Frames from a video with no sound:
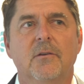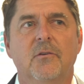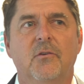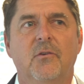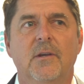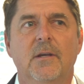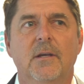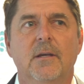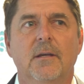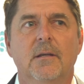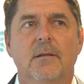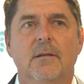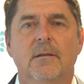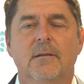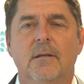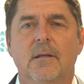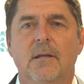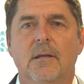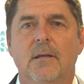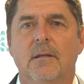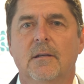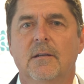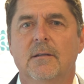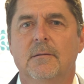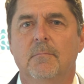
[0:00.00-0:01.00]
is in
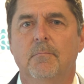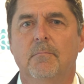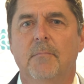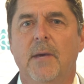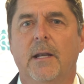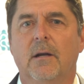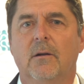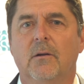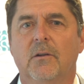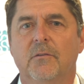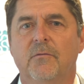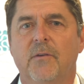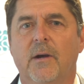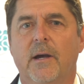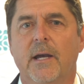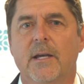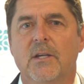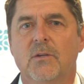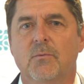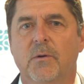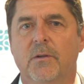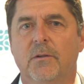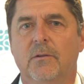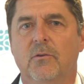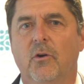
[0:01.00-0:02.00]
medical
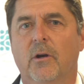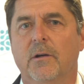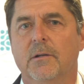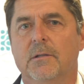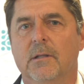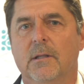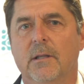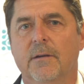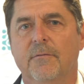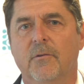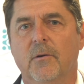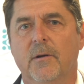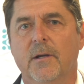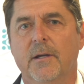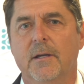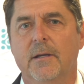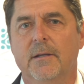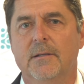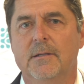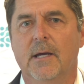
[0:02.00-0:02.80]
device with drug delivery,